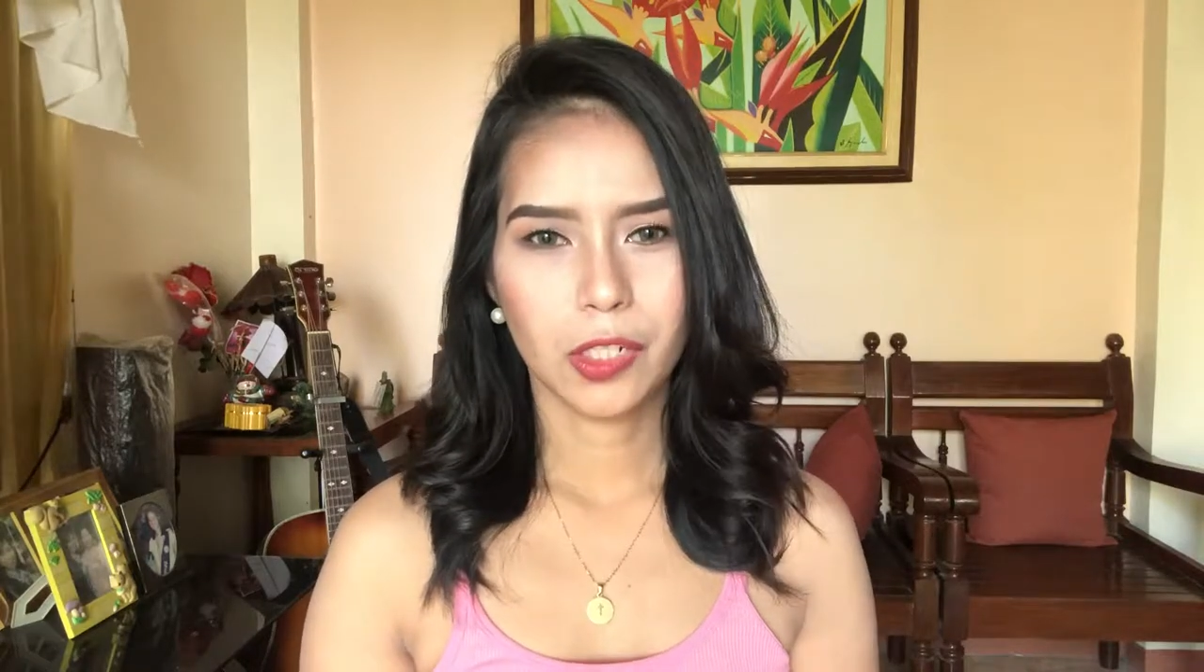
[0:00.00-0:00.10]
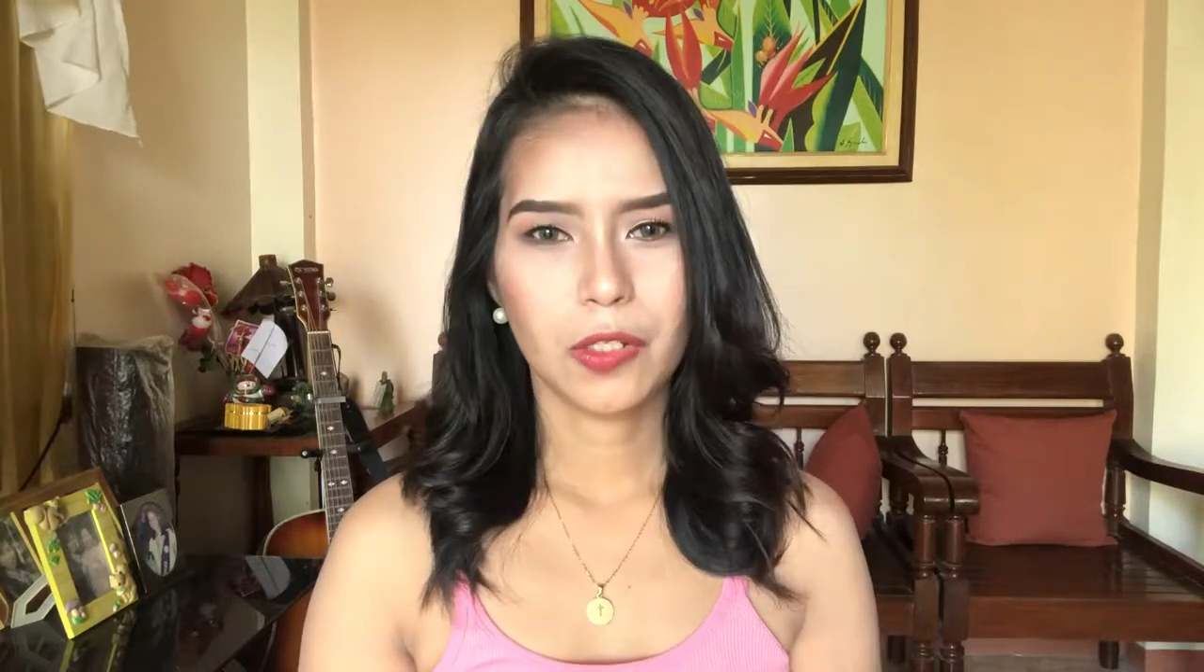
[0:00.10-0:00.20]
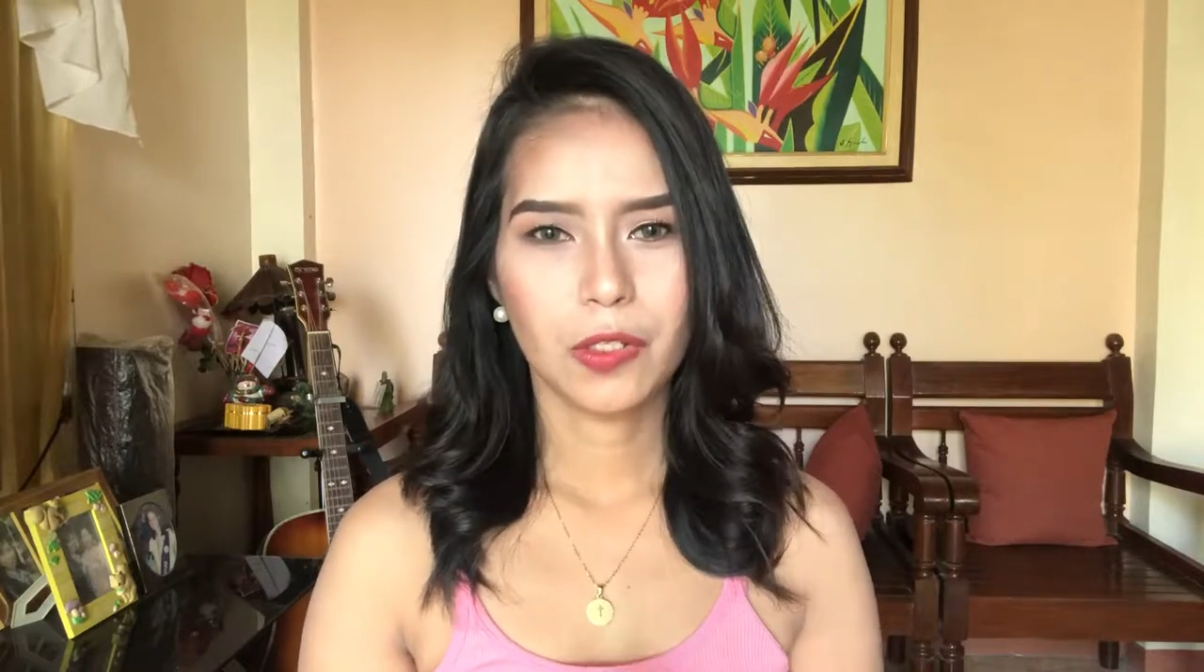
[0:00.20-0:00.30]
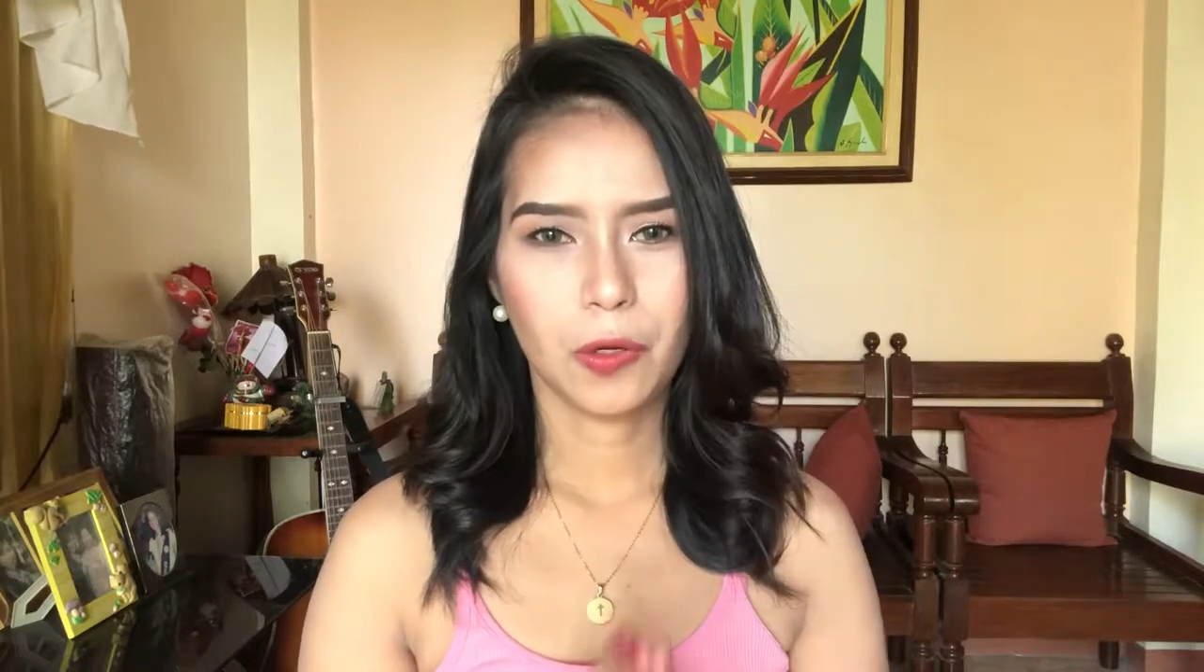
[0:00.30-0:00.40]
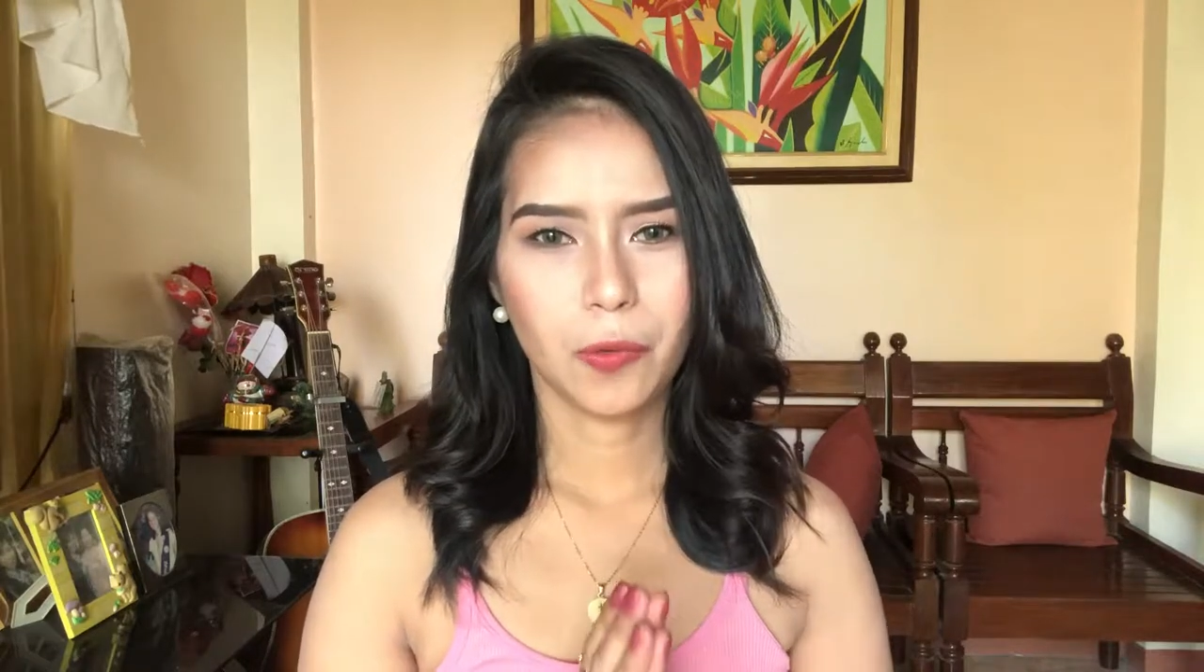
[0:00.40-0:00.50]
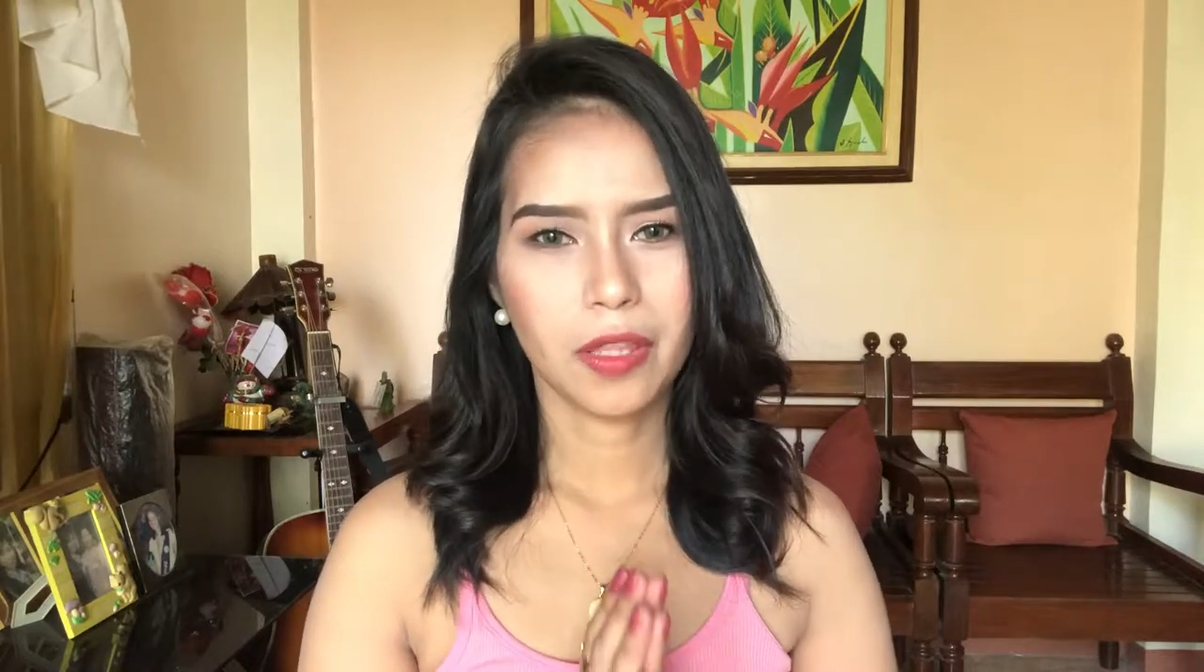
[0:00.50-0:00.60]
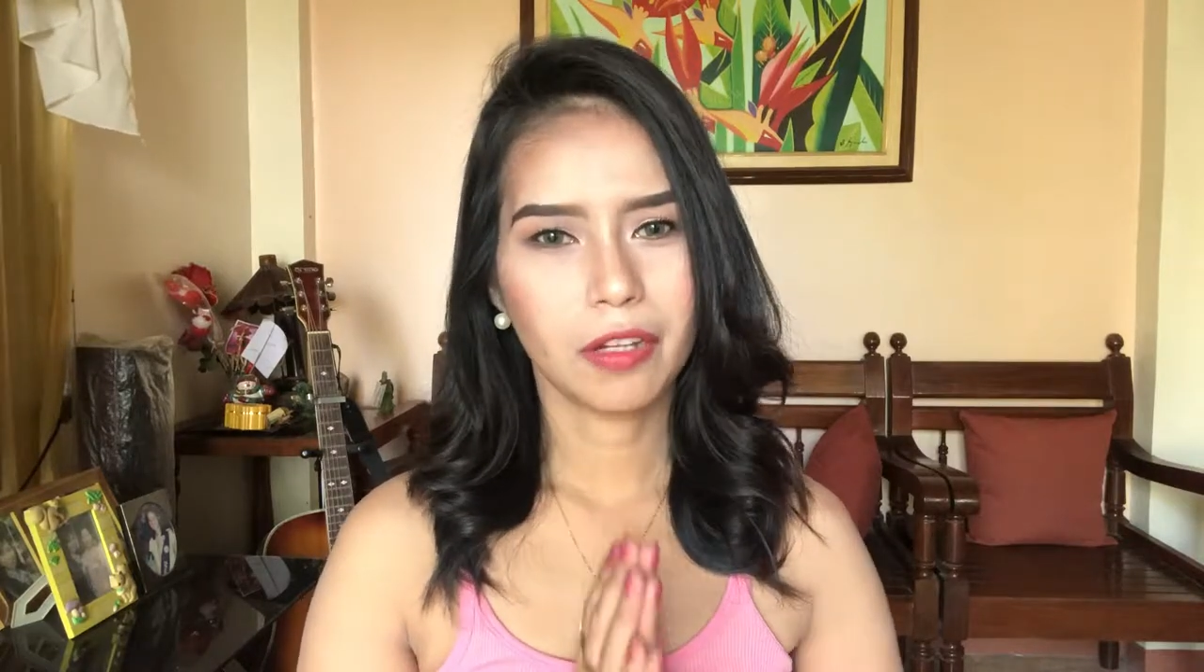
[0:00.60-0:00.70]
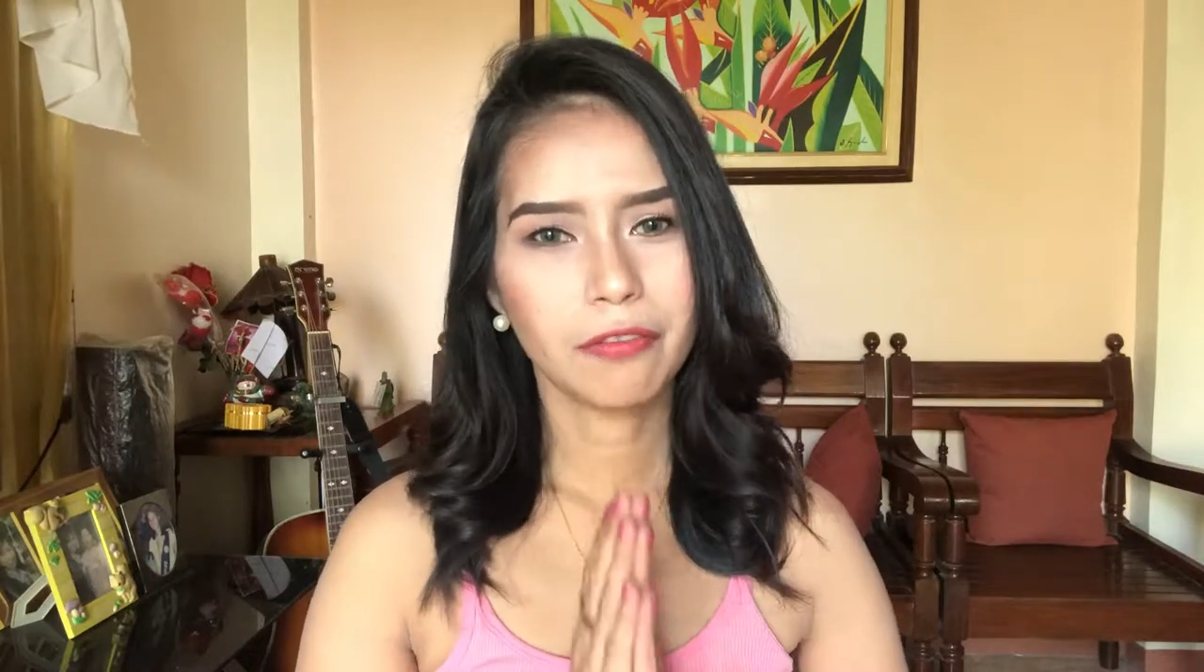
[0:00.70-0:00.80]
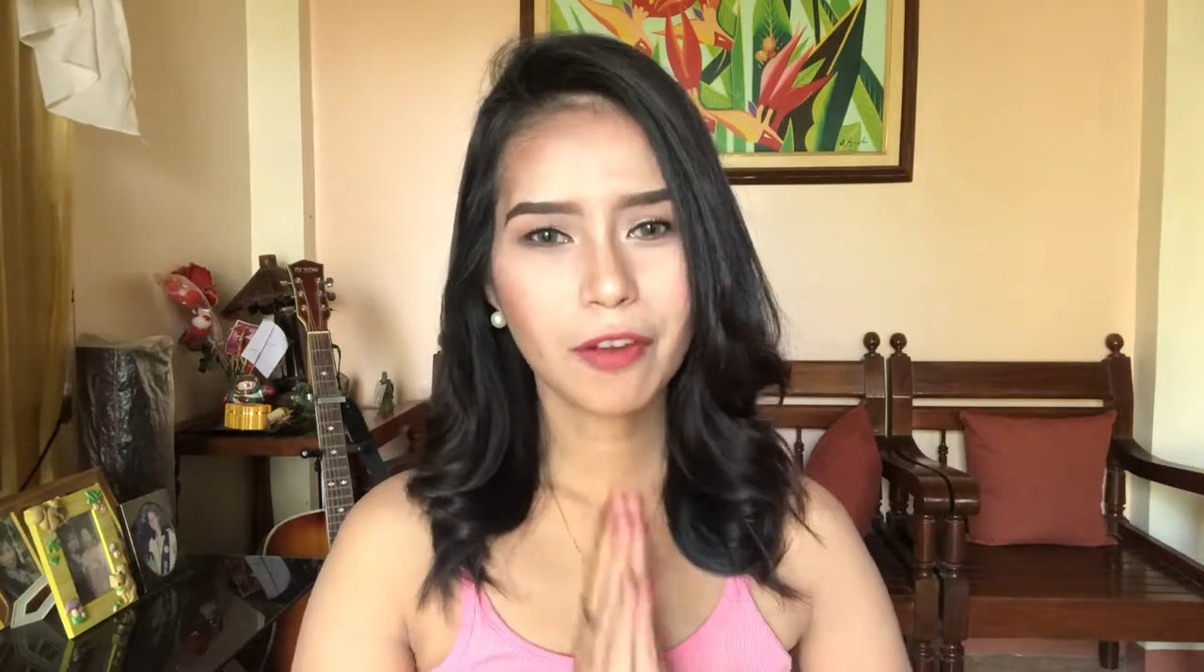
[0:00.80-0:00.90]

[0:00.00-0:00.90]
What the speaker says: So without